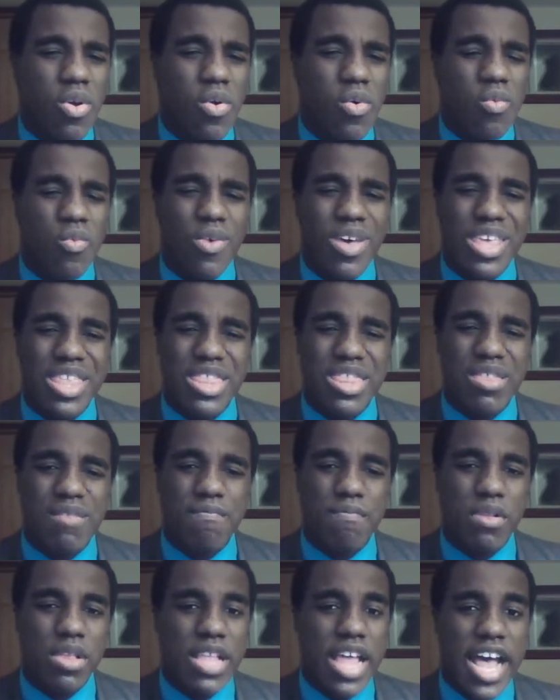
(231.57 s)
with
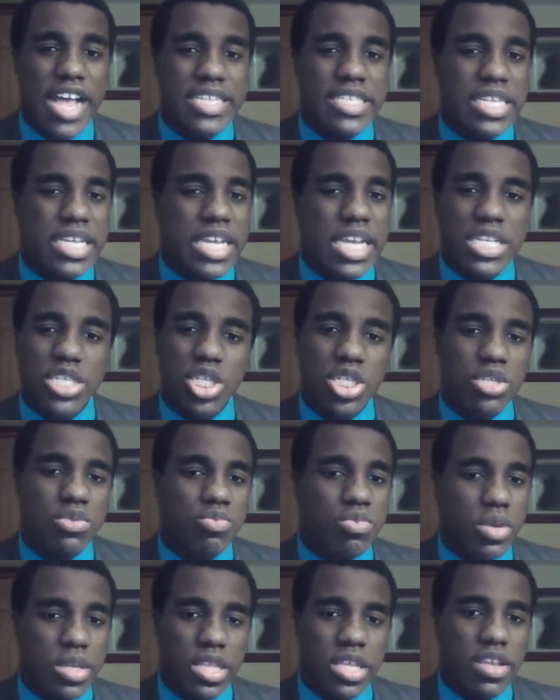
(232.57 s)
plastic. It's just
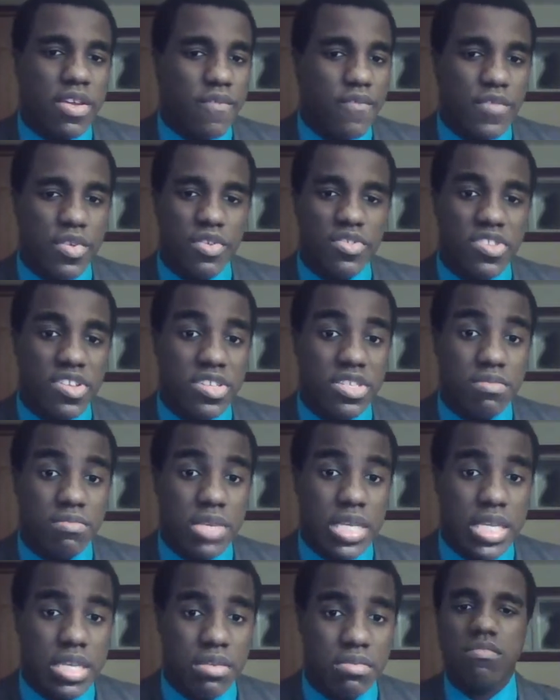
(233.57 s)
really confusing to
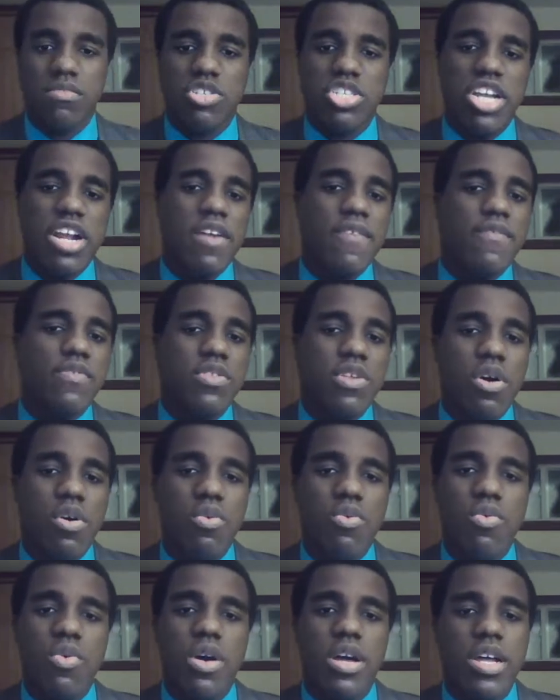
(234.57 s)
me. Sheriff
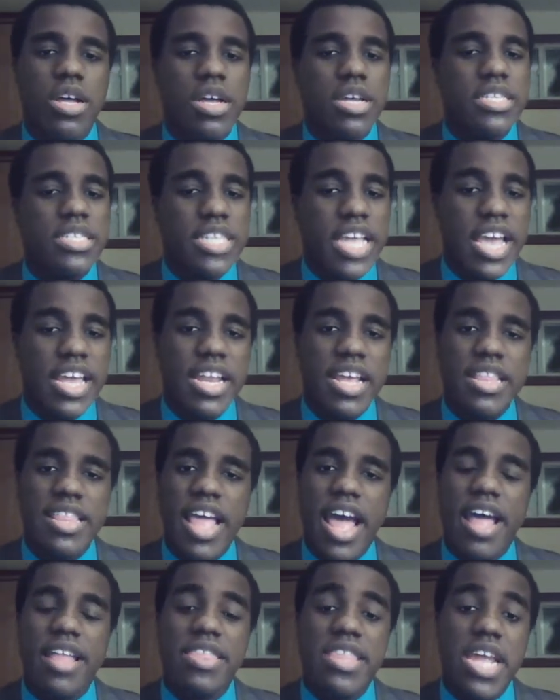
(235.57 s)
Lowe stated
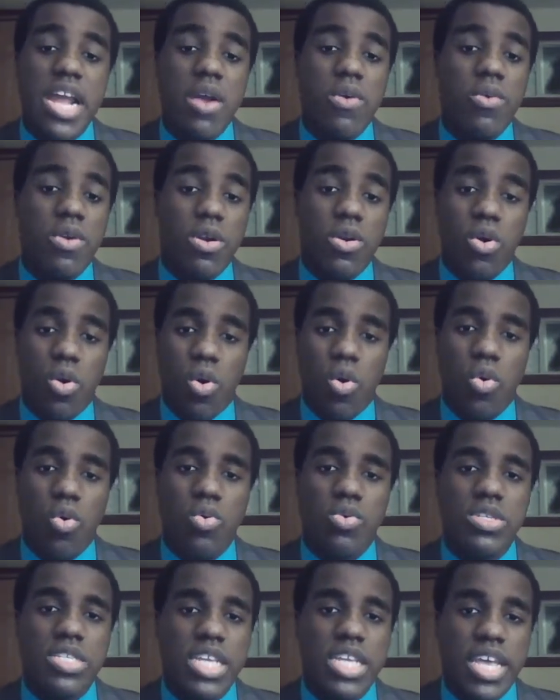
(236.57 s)
that there were
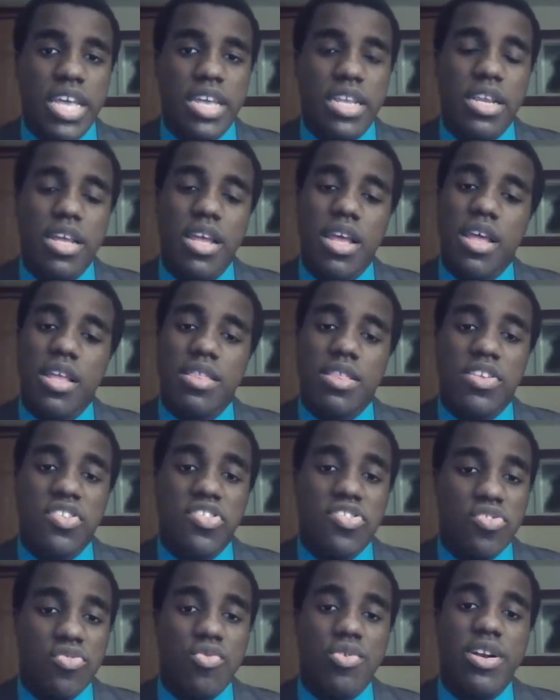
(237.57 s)
holes in the
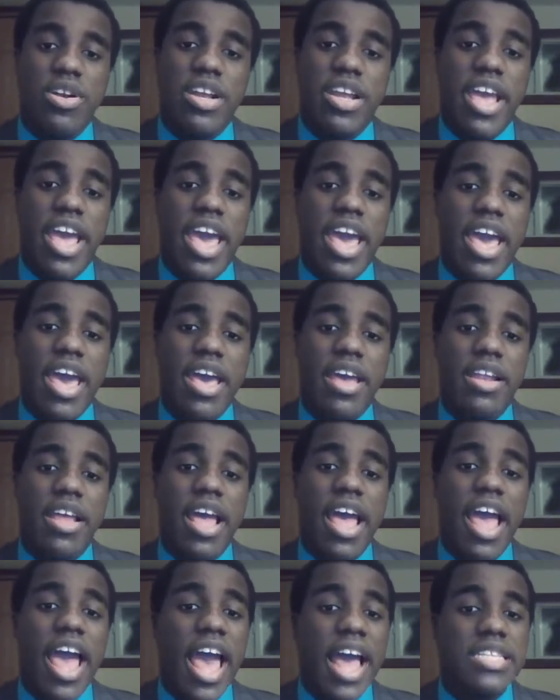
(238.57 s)
story and
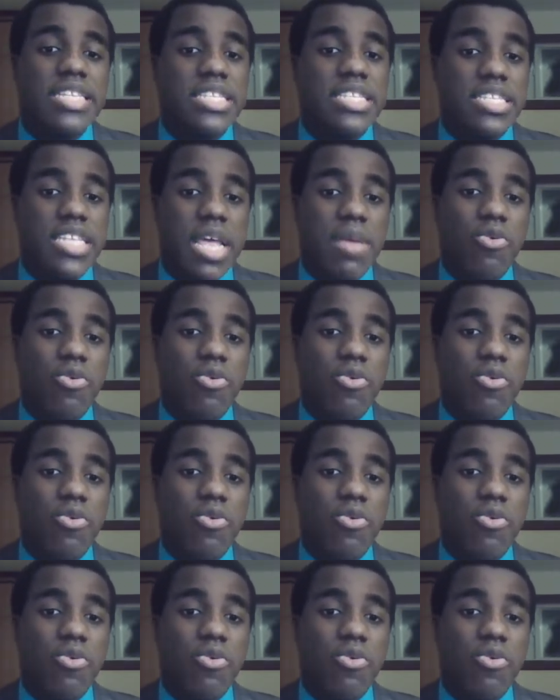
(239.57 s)
had the same